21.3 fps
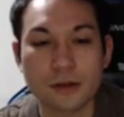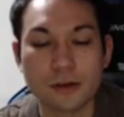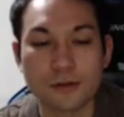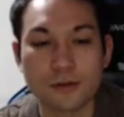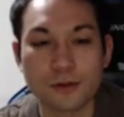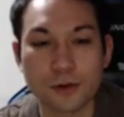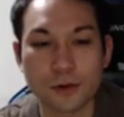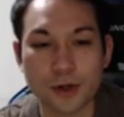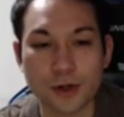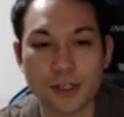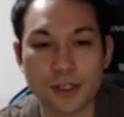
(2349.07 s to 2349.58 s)

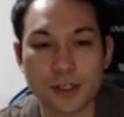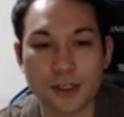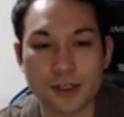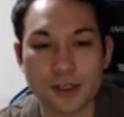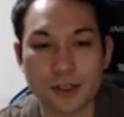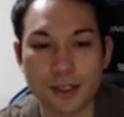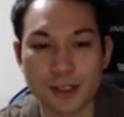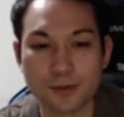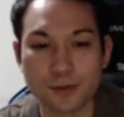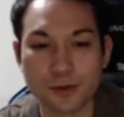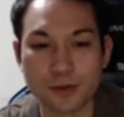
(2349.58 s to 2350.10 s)
Of course,
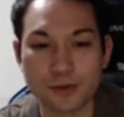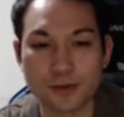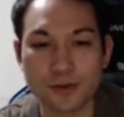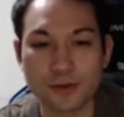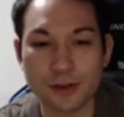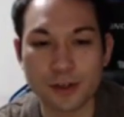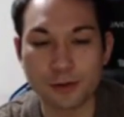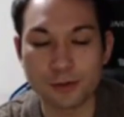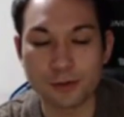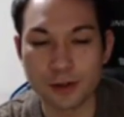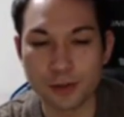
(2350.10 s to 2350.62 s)
this move
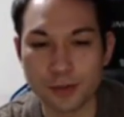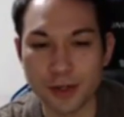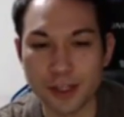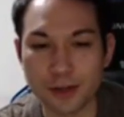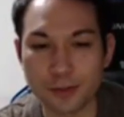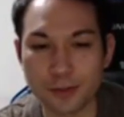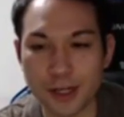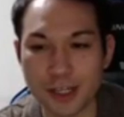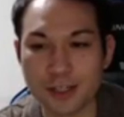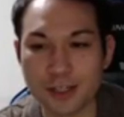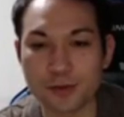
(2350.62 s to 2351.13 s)
would be
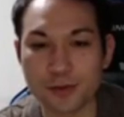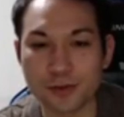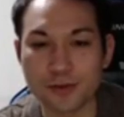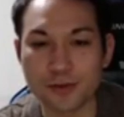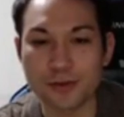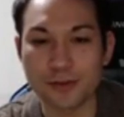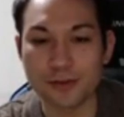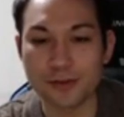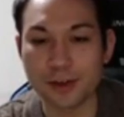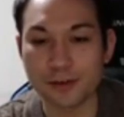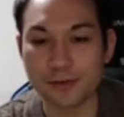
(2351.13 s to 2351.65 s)
the best
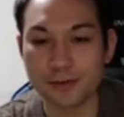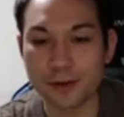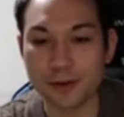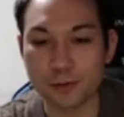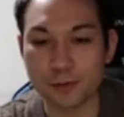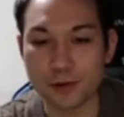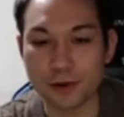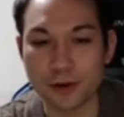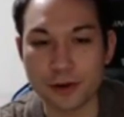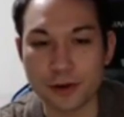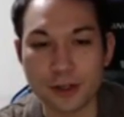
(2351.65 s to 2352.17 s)
move if
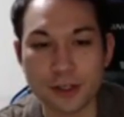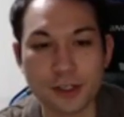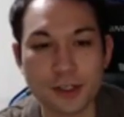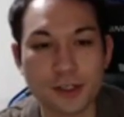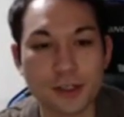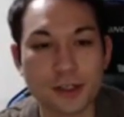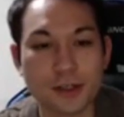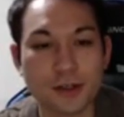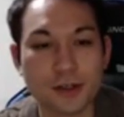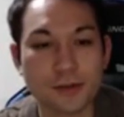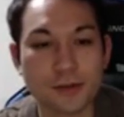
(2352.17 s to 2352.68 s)
it
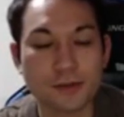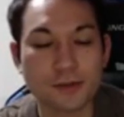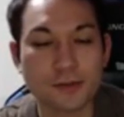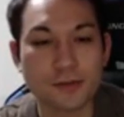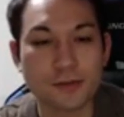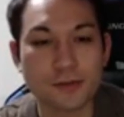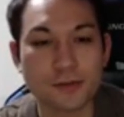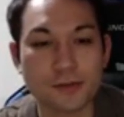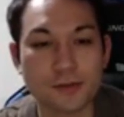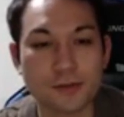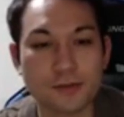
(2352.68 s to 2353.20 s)
works.
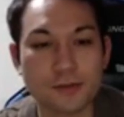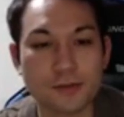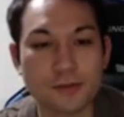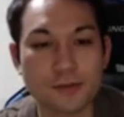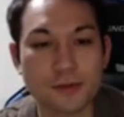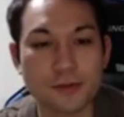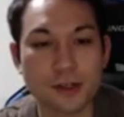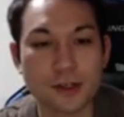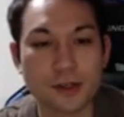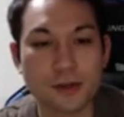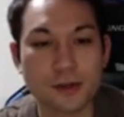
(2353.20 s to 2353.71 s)

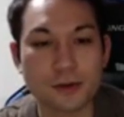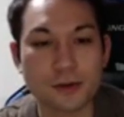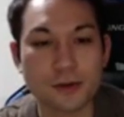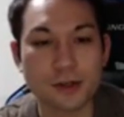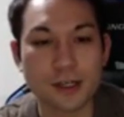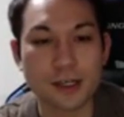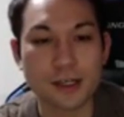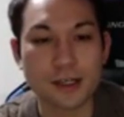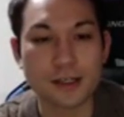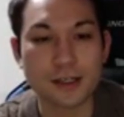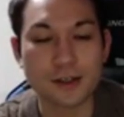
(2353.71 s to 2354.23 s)

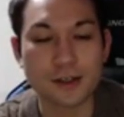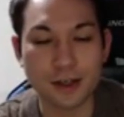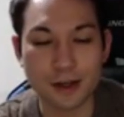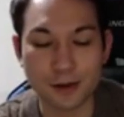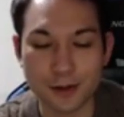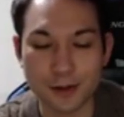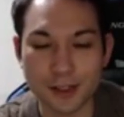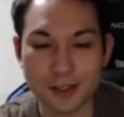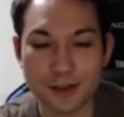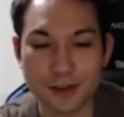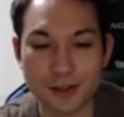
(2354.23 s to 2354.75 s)
Okay, so
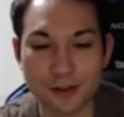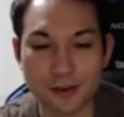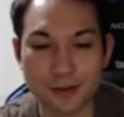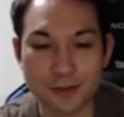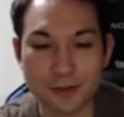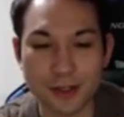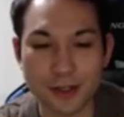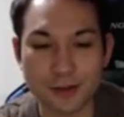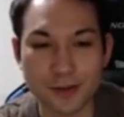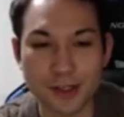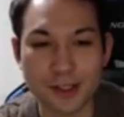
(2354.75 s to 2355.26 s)
that was also a
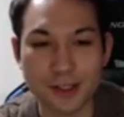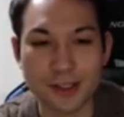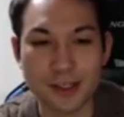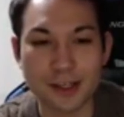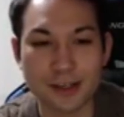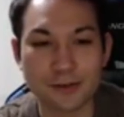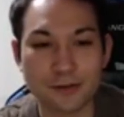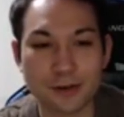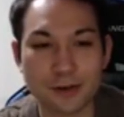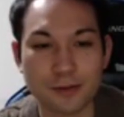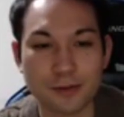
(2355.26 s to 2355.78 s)
big
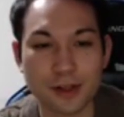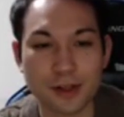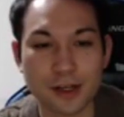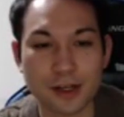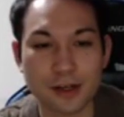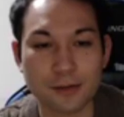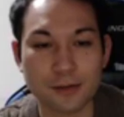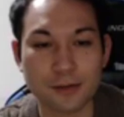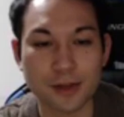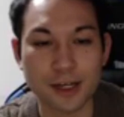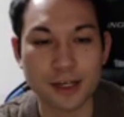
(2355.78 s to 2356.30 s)
mistake for
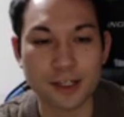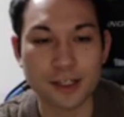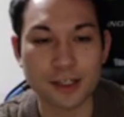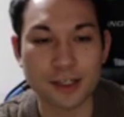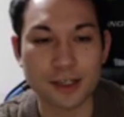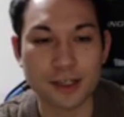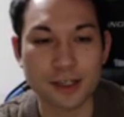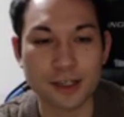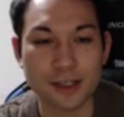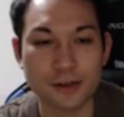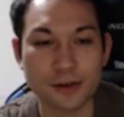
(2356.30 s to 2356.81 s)
black. Black
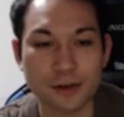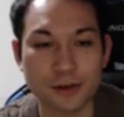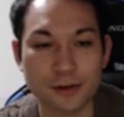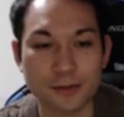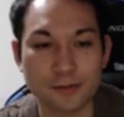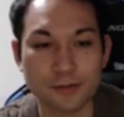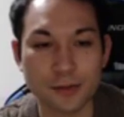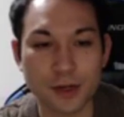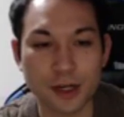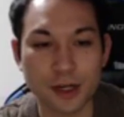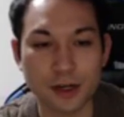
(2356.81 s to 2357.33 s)
should
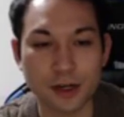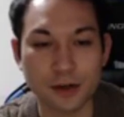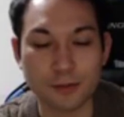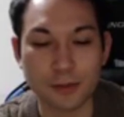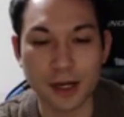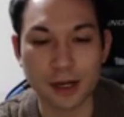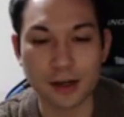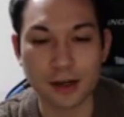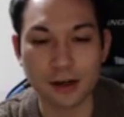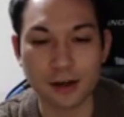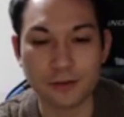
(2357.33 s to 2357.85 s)
either
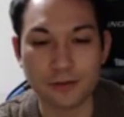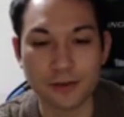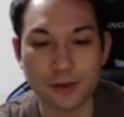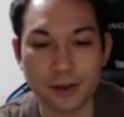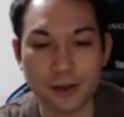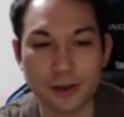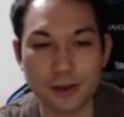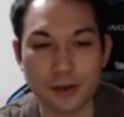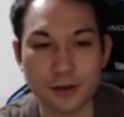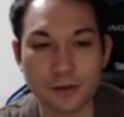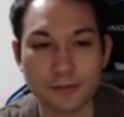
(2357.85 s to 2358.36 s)
back off
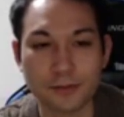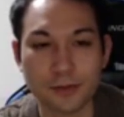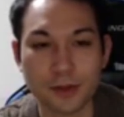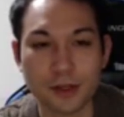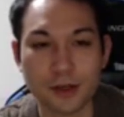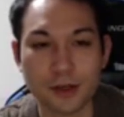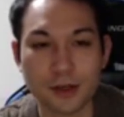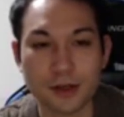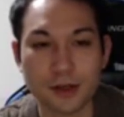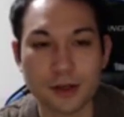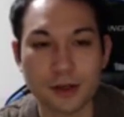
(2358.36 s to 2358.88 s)
here
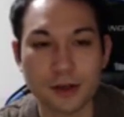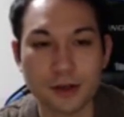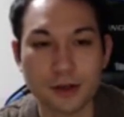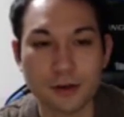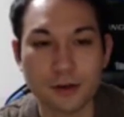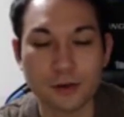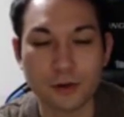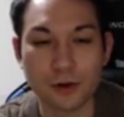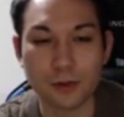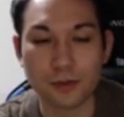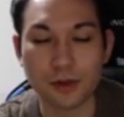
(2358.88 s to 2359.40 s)

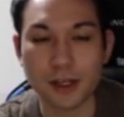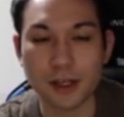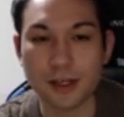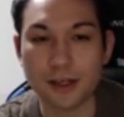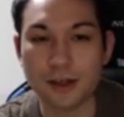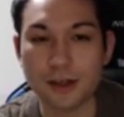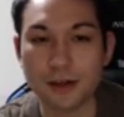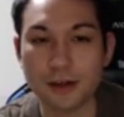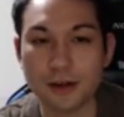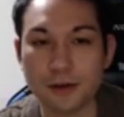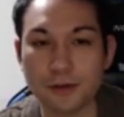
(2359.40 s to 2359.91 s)
or play
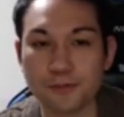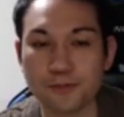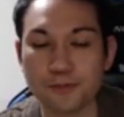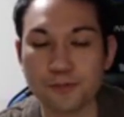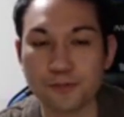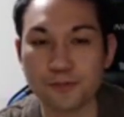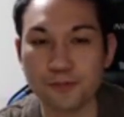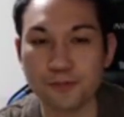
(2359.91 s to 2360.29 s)
here.